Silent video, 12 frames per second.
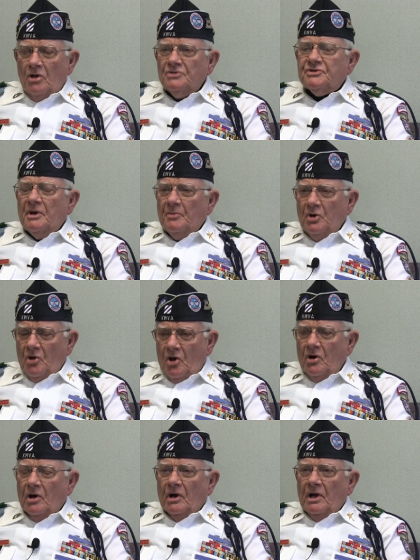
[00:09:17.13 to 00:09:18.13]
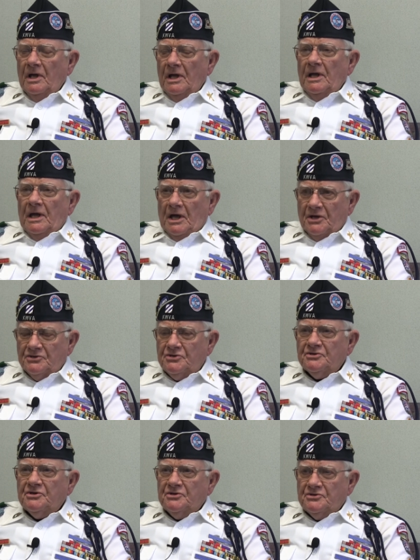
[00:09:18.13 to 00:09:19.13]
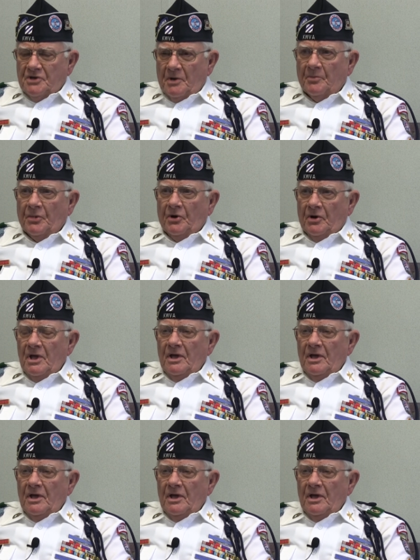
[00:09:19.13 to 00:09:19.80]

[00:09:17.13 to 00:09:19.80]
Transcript: All summer long. Okay, and that's, December.